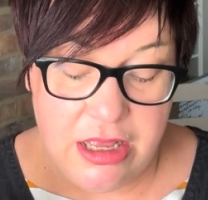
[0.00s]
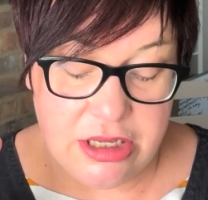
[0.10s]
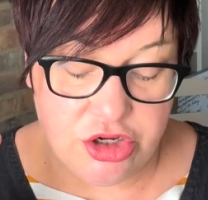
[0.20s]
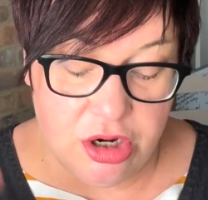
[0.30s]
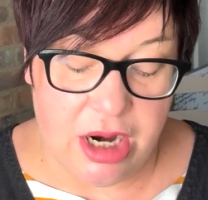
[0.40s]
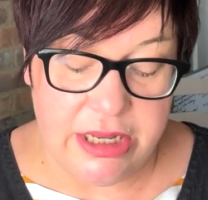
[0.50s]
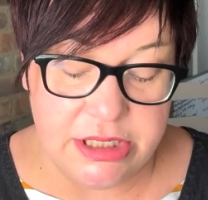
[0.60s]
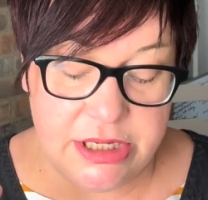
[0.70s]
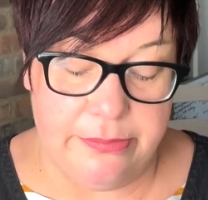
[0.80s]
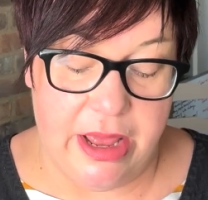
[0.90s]
trying
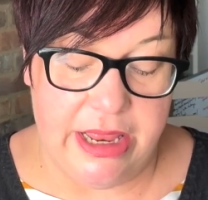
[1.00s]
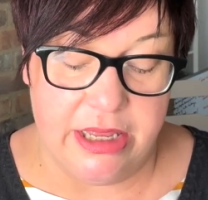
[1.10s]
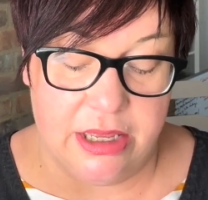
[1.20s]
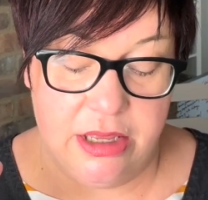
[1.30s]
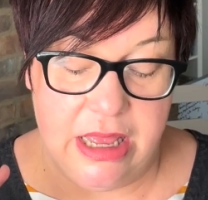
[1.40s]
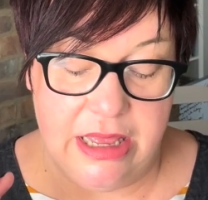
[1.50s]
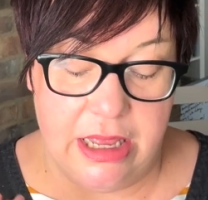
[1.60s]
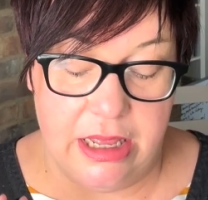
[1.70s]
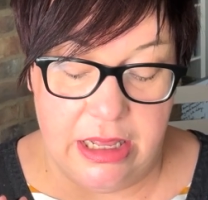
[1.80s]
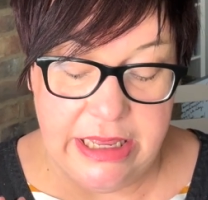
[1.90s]
to make
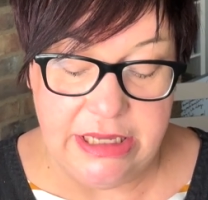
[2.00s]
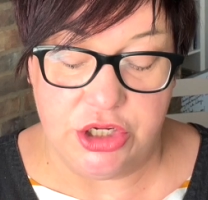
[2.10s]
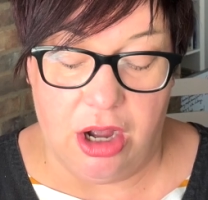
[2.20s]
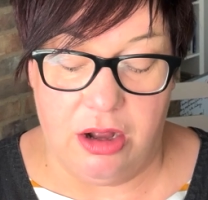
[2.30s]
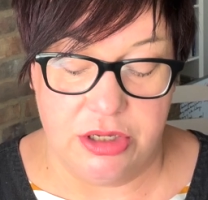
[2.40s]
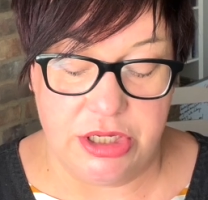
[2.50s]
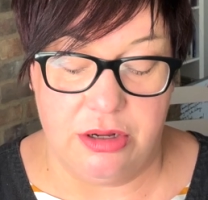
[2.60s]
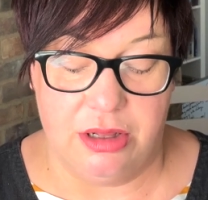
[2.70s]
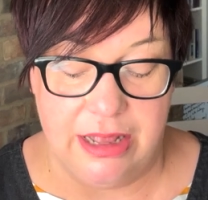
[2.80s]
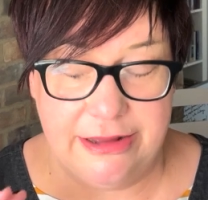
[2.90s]
each
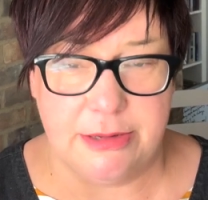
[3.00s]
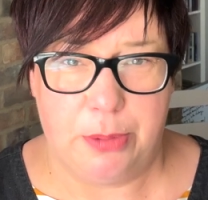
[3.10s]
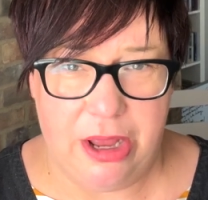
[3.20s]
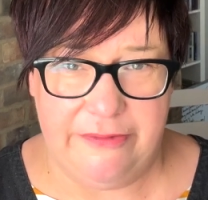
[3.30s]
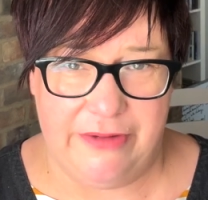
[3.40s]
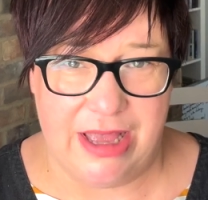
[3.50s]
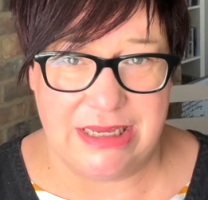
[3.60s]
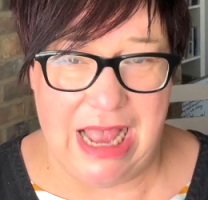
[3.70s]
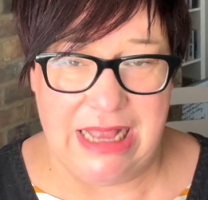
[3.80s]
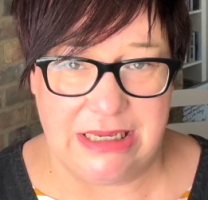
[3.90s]
article as
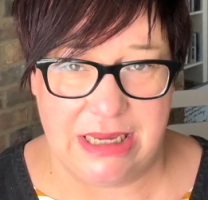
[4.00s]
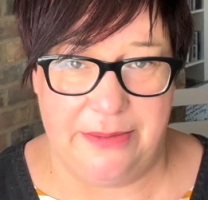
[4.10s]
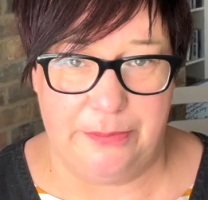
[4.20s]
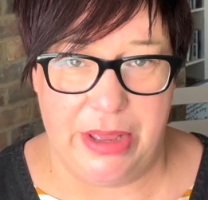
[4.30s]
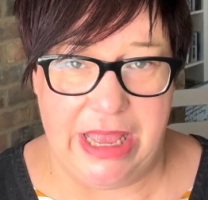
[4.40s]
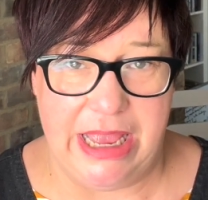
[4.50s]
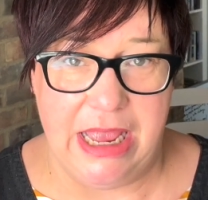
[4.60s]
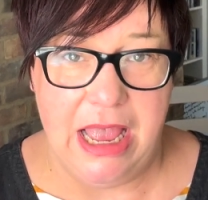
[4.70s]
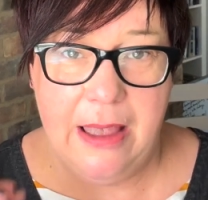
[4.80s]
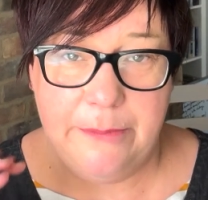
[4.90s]
perfect as can be,
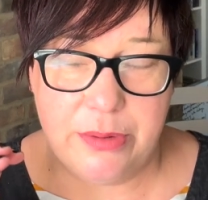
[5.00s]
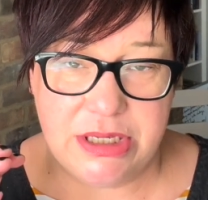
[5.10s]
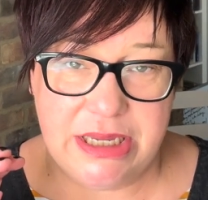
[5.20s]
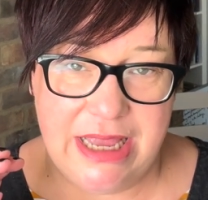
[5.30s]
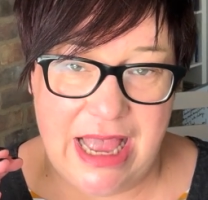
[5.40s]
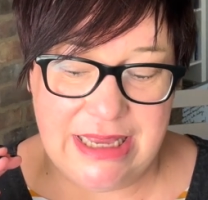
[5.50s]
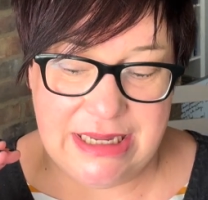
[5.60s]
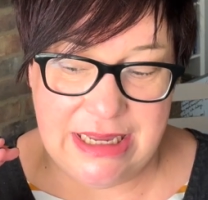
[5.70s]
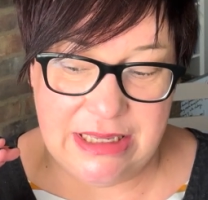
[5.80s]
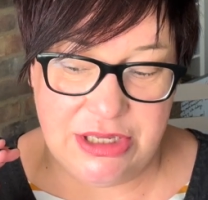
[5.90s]
but to get
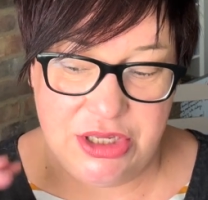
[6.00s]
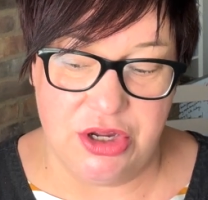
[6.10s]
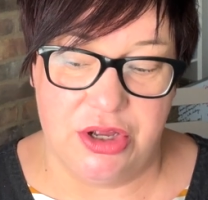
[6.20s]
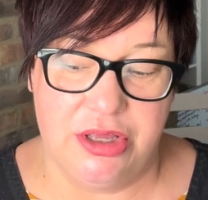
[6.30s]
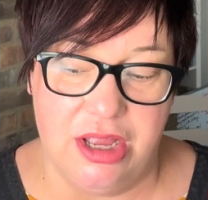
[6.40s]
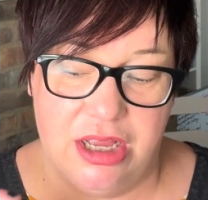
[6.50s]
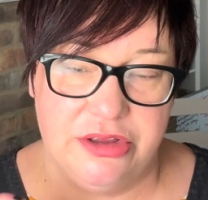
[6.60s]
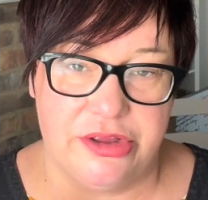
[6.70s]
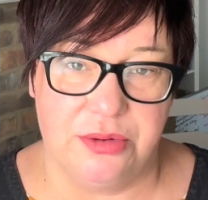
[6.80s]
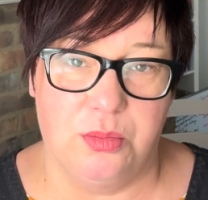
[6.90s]
it done
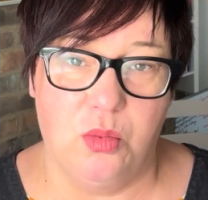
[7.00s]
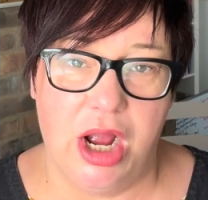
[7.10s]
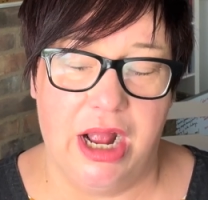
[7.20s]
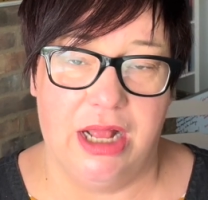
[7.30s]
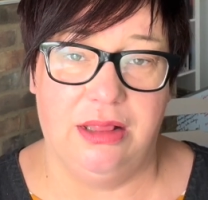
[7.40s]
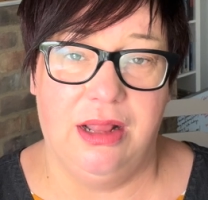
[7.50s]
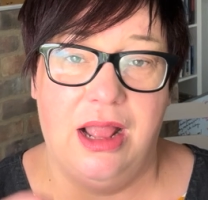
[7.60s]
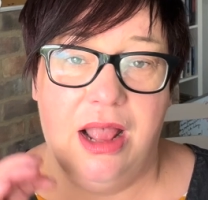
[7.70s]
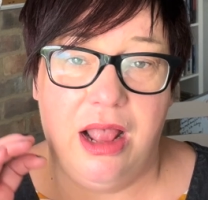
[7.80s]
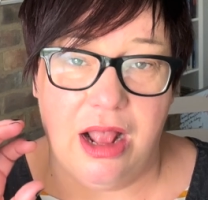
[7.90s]
and done well,
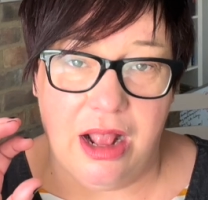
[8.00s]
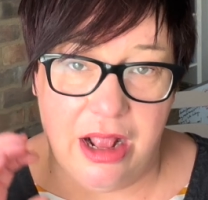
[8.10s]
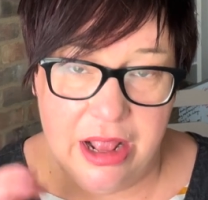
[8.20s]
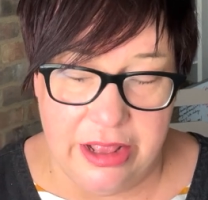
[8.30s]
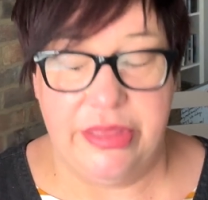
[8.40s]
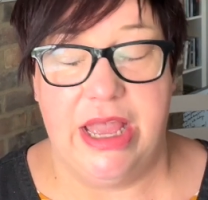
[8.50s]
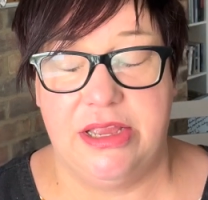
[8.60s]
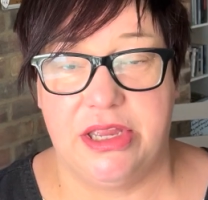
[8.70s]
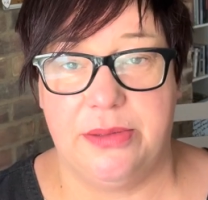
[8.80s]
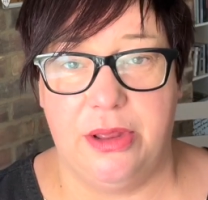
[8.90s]
and then
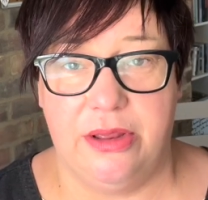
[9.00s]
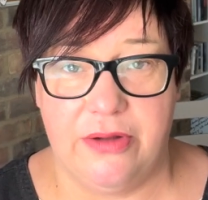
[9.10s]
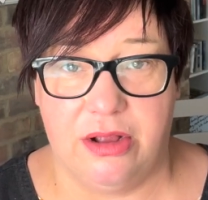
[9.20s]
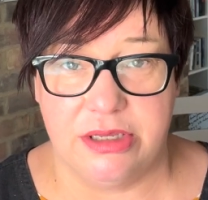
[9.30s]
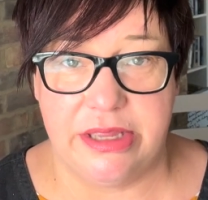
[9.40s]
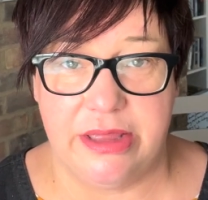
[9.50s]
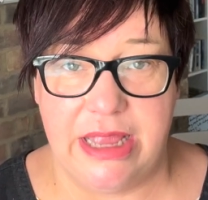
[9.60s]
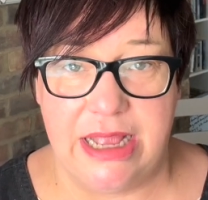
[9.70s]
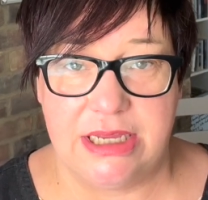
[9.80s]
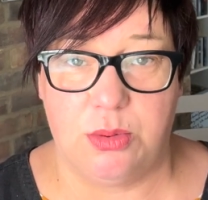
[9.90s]
to move on to the
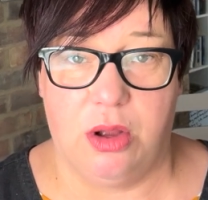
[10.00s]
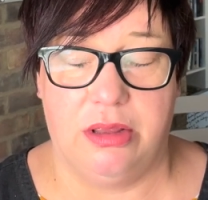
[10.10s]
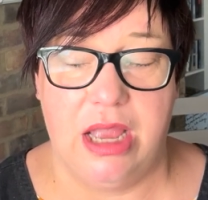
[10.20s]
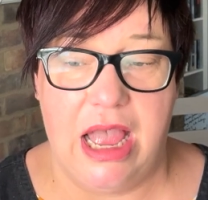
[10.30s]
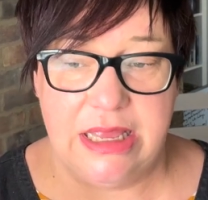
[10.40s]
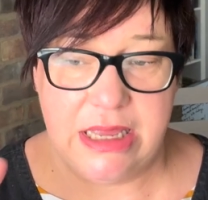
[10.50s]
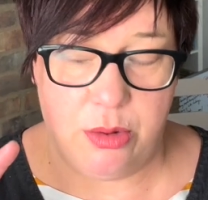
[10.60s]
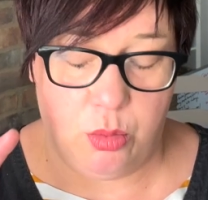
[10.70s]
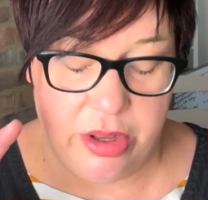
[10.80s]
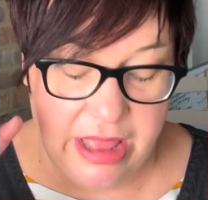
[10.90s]
next one. And
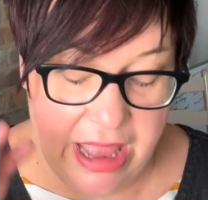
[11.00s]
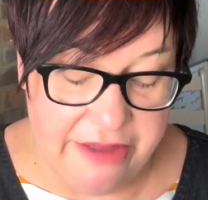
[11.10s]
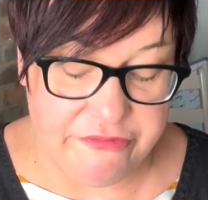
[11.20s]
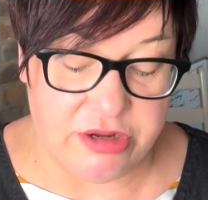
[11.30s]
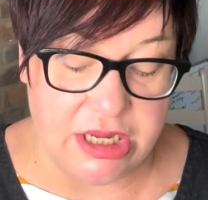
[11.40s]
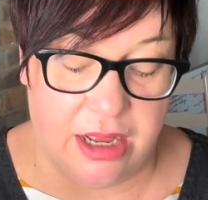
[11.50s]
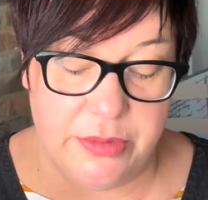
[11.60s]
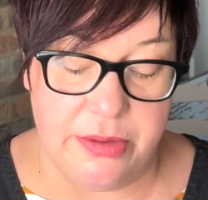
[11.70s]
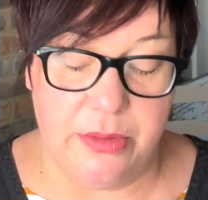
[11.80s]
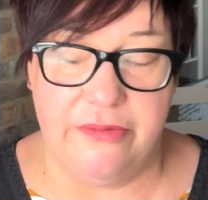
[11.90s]
with every time
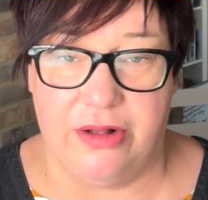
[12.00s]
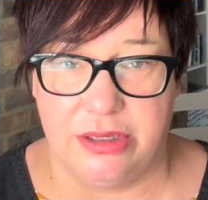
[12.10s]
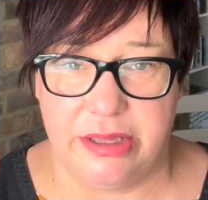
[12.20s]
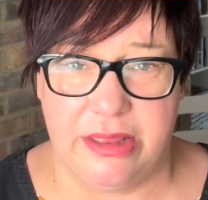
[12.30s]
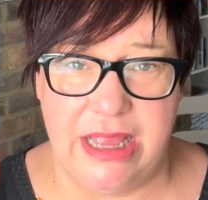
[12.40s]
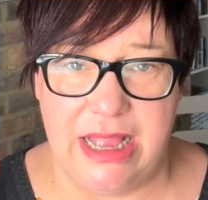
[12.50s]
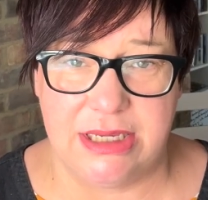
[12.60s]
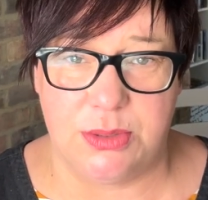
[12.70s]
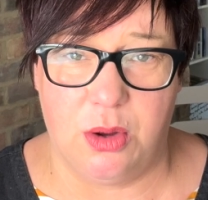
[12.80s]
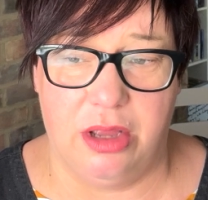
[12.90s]
you move on to the
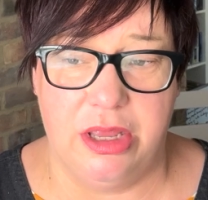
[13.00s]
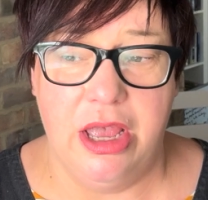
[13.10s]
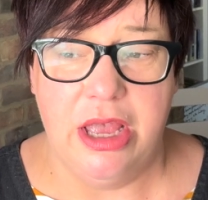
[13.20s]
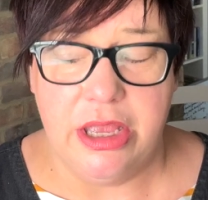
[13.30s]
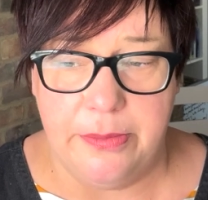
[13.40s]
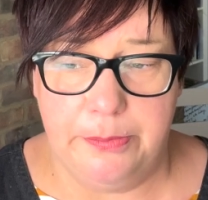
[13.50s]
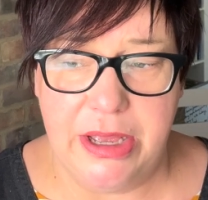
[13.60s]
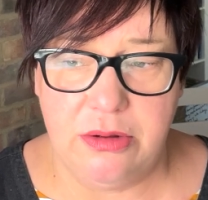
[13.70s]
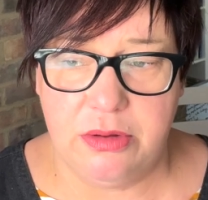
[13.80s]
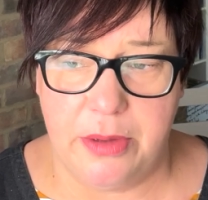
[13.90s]
next one, you
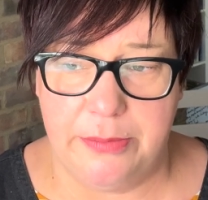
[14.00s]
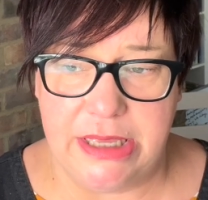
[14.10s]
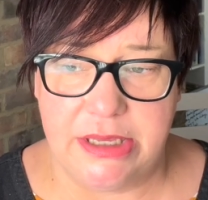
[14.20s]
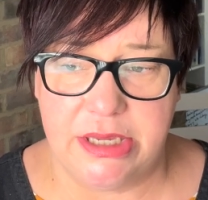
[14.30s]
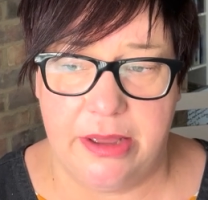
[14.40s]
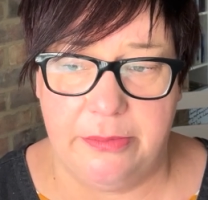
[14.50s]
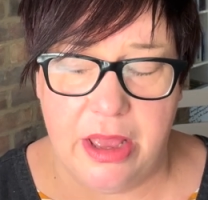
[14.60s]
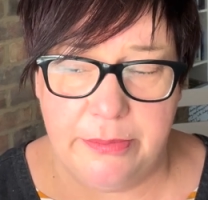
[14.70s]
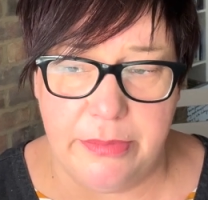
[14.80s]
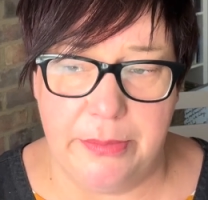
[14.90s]
build momentum,
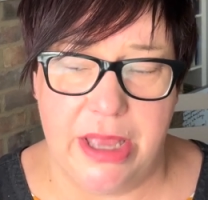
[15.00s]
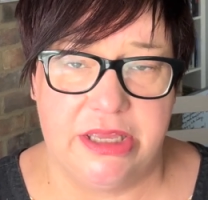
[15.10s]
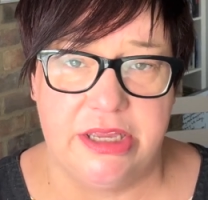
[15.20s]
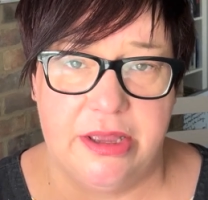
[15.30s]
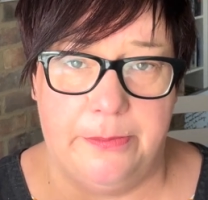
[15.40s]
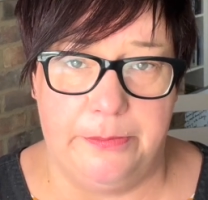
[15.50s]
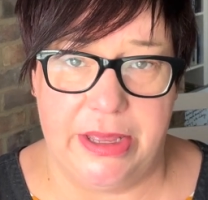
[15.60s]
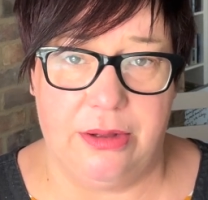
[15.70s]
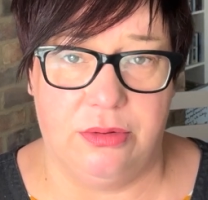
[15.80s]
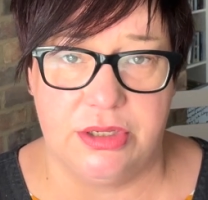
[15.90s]
and momentum
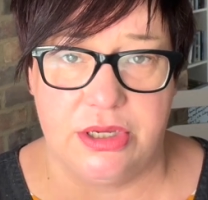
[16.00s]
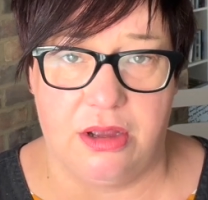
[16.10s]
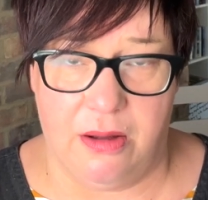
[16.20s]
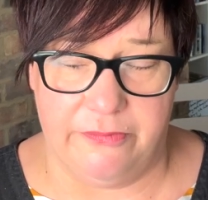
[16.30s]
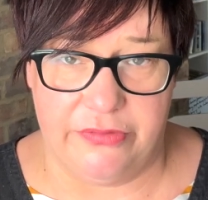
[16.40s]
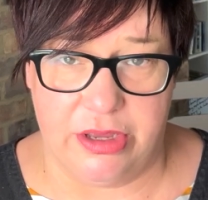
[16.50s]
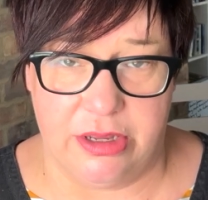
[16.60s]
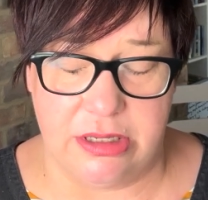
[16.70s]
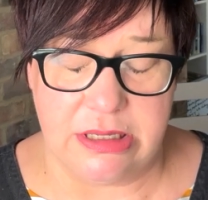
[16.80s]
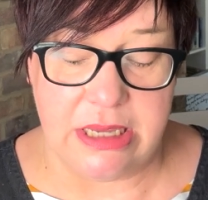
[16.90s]
builds
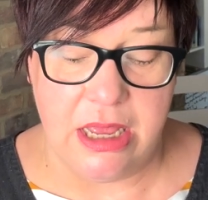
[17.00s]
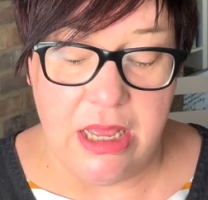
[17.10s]
confidence.